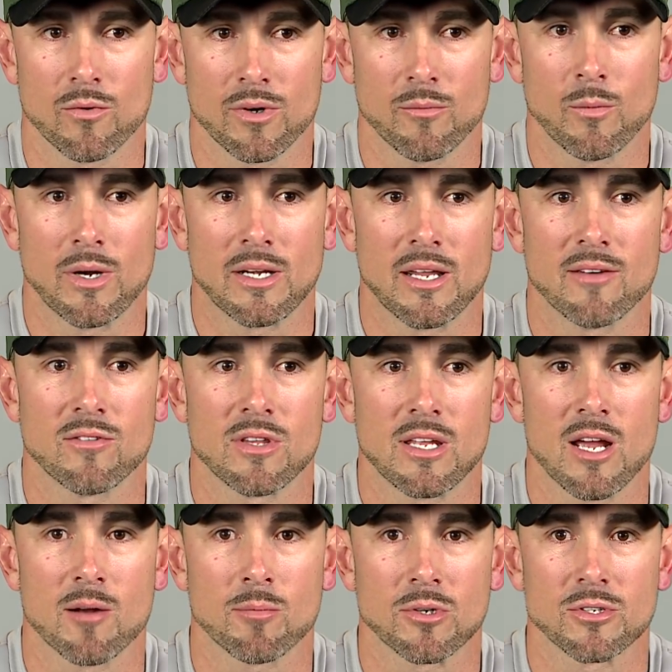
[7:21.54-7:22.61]
when given
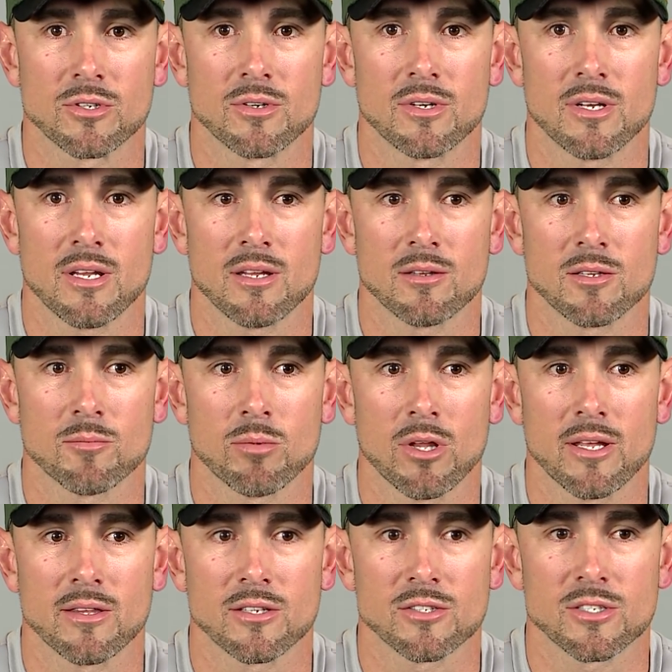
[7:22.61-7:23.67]
the opportunity to
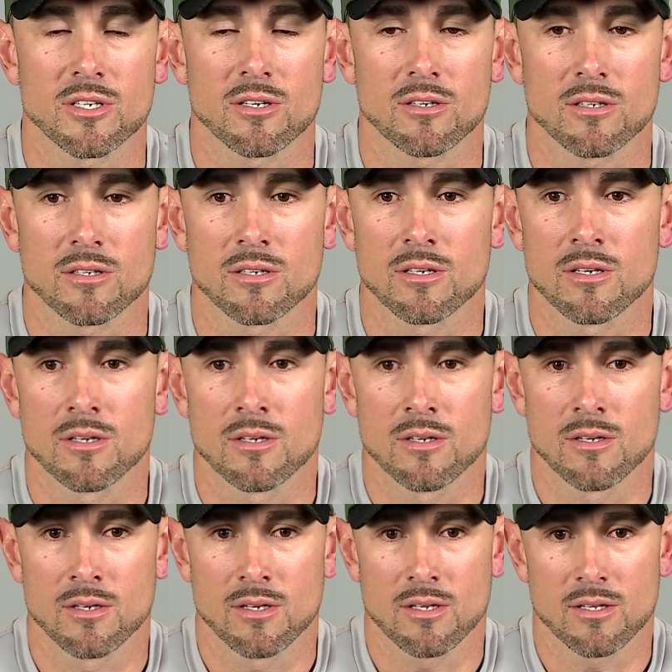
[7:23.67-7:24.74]
play this year. And
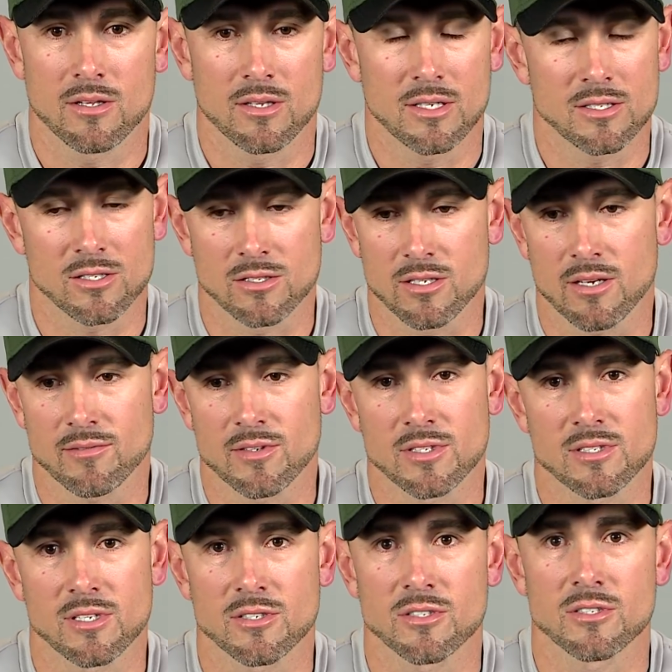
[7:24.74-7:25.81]
these are tough
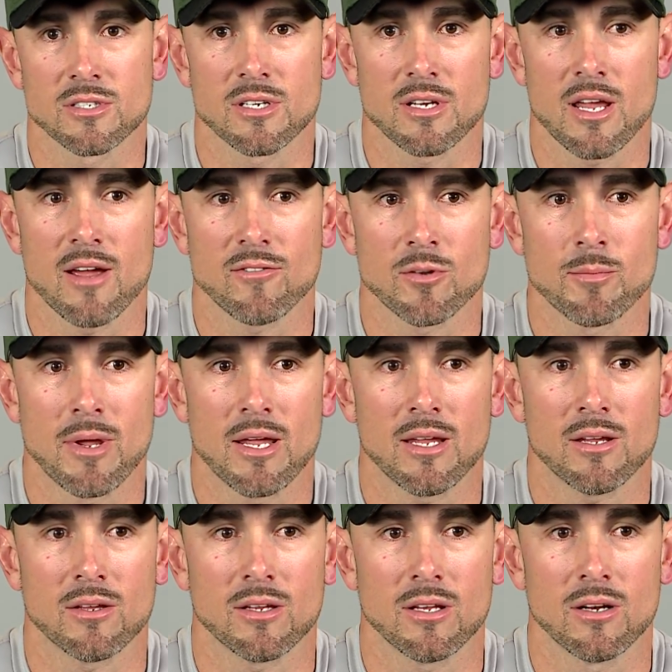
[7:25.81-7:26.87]
decisions that you have to make.
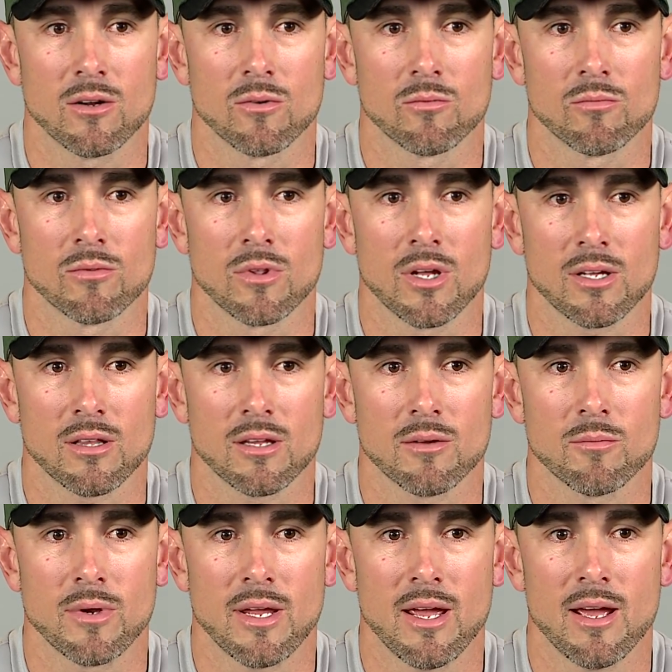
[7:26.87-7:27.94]
You know, luckily
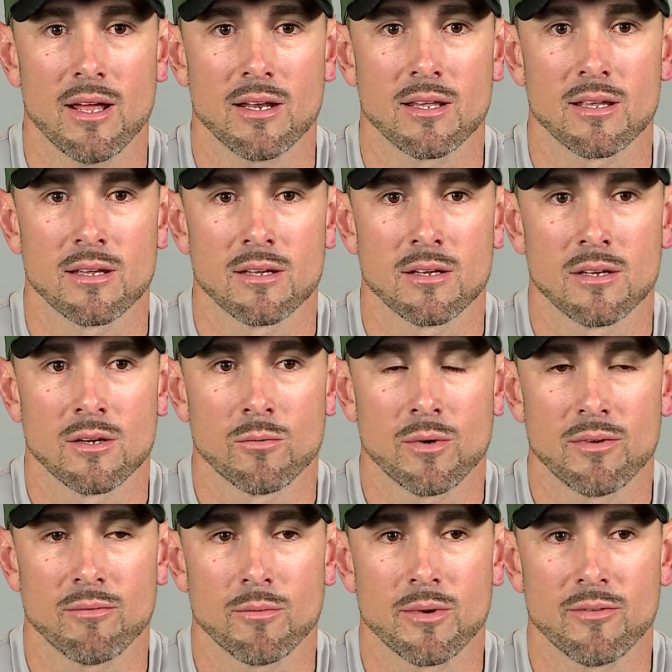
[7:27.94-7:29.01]
we
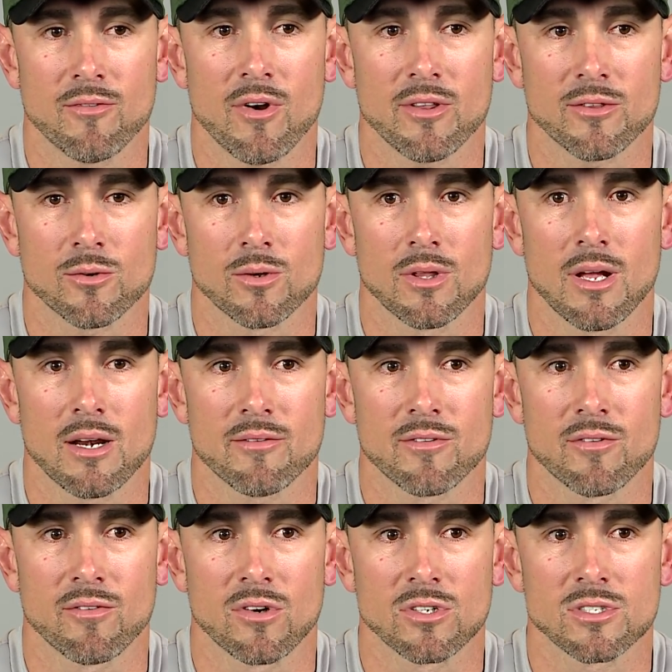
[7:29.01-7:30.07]
fought through a lot of
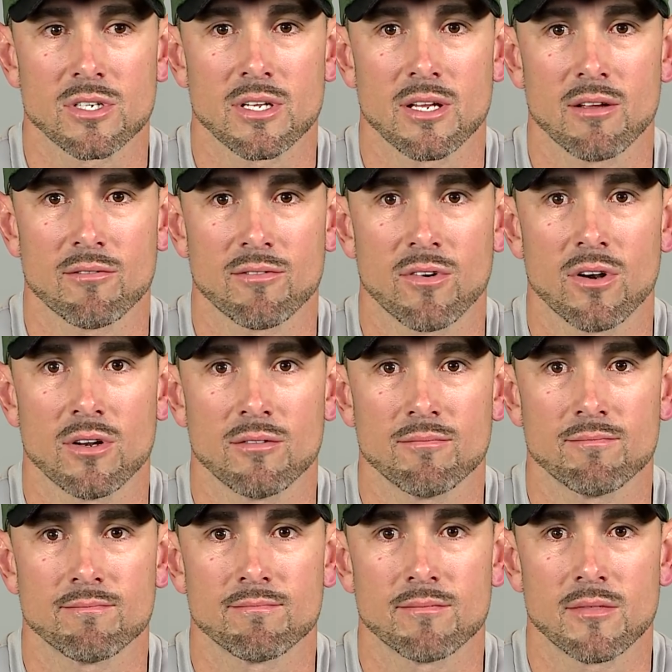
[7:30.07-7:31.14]
adversity up front
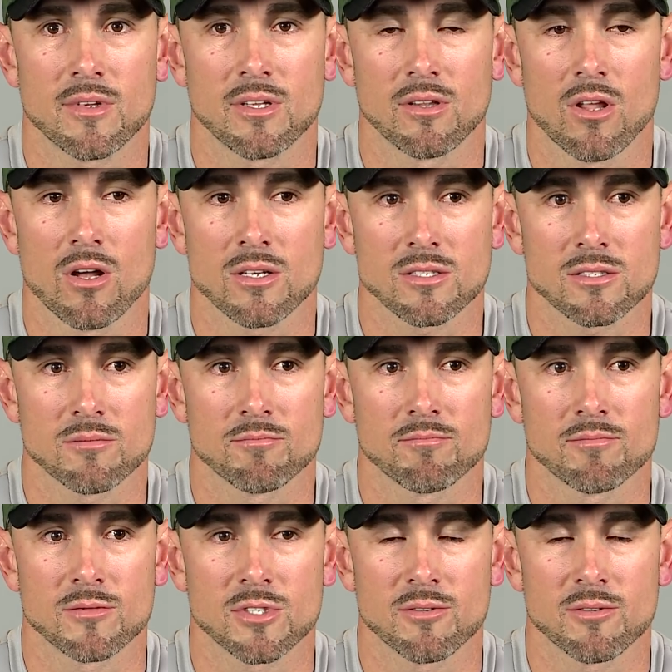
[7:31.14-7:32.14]
and lost some